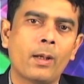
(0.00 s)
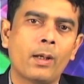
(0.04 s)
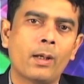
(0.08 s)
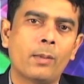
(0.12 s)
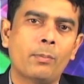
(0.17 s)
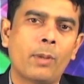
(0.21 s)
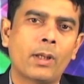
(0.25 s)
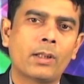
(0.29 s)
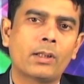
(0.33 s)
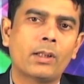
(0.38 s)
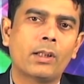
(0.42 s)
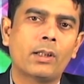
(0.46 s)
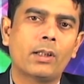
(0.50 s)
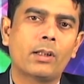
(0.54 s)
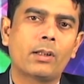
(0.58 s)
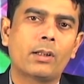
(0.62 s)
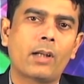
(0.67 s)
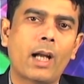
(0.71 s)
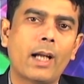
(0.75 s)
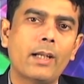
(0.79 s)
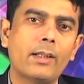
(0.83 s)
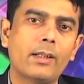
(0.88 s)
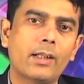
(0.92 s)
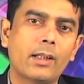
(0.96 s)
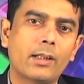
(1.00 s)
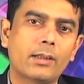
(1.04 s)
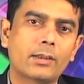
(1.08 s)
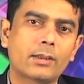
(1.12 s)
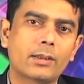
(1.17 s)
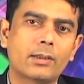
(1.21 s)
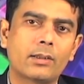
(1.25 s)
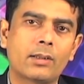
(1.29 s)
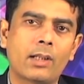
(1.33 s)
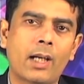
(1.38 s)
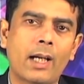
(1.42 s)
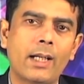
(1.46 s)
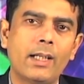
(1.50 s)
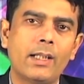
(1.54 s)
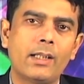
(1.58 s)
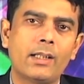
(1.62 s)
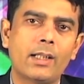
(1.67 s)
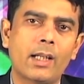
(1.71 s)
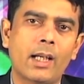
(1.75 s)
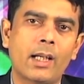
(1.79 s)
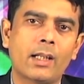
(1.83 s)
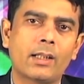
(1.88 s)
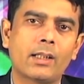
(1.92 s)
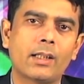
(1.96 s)
But the writer's right
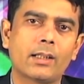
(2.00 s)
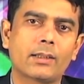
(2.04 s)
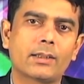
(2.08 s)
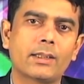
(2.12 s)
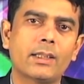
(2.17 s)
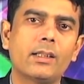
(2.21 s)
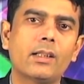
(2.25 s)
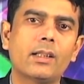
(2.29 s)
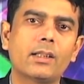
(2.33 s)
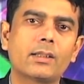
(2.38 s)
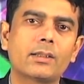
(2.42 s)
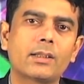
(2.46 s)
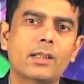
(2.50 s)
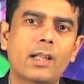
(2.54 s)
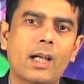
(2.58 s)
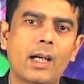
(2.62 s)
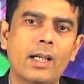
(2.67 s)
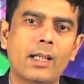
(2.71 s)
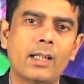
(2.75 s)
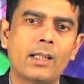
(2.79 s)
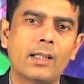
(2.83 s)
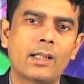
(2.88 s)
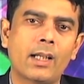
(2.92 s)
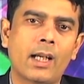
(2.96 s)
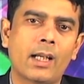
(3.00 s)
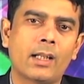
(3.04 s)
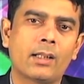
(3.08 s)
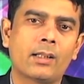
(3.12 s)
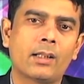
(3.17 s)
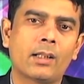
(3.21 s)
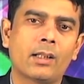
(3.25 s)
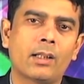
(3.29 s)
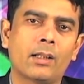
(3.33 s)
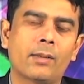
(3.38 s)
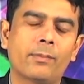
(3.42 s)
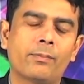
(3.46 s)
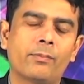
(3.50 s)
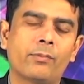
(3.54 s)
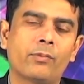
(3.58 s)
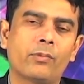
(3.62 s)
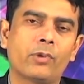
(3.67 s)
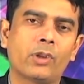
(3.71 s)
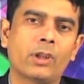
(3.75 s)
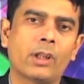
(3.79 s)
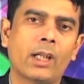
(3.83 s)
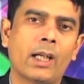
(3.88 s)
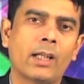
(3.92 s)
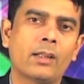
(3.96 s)
and the singer's right and the
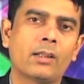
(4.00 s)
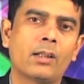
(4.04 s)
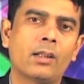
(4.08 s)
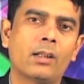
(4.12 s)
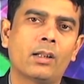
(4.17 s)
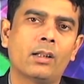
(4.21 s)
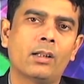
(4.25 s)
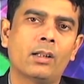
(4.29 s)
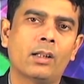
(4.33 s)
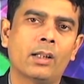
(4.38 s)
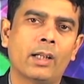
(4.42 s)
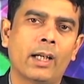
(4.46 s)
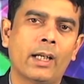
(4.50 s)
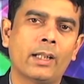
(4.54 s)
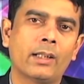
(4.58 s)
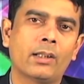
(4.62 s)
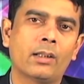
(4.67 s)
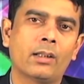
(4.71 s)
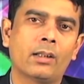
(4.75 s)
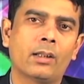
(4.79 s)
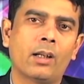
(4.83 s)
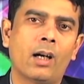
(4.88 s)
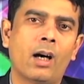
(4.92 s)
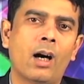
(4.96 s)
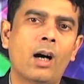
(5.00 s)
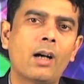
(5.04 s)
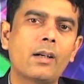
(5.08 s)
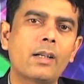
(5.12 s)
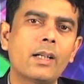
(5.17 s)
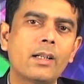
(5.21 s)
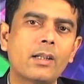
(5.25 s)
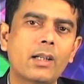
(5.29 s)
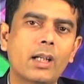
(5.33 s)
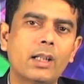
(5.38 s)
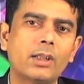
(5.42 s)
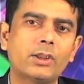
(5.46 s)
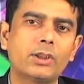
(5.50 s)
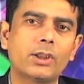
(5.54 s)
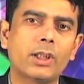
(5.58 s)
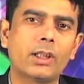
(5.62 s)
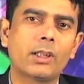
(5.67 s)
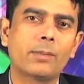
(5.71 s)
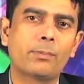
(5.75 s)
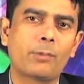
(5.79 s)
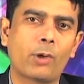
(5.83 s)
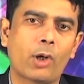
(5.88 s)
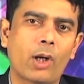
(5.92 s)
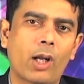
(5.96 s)
art and
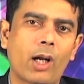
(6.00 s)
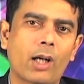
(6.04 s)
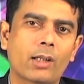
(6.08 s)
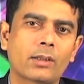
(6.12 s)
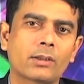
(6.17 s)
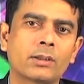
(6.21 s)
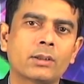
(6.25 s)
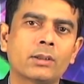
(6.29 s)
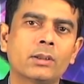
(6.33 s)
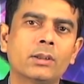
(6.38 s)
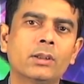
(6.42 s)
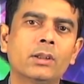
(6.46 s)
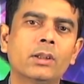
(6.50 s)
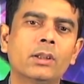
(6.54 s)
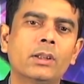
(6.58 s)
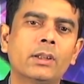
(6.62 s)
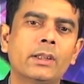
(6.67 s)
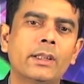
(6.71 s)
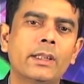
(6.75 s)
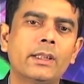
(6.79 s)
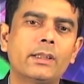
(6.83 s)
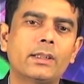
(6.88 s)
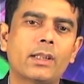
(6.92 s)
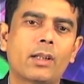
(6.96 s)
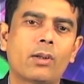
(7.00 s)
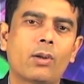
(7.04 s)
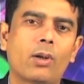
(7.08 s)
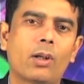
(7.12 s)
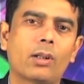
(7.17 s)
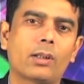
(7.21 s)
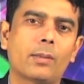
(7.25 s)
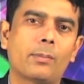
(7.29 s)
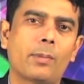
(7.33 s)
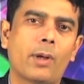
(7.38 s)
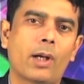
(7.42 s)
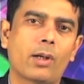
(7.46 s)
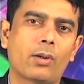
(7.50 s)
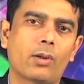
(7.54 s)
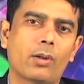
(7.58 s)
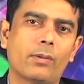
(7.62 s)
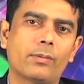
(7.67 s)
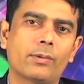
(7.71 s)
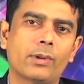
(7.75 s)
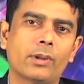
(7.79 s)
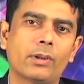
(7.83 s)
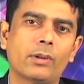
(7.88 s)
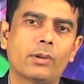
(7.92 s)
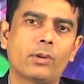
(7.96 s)
culture products, these are all the part
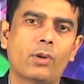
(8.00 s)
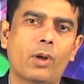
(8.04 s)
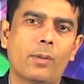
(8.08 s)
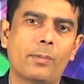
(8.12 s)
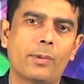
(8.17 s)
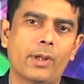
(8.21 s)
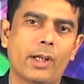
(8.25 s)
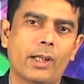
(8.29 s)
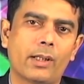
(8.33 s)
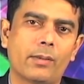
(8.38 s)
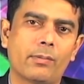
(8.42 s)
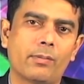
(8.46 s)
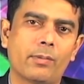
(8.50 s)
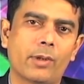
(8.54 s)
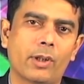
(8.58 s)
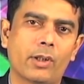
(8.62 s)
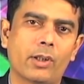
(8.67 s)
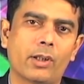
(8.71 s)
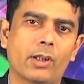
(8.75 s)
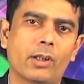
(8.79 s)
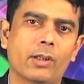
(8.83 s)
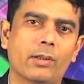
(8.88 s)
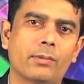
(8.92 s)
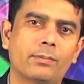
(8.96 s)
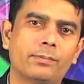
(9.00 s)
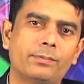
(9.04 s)
of the copyright material.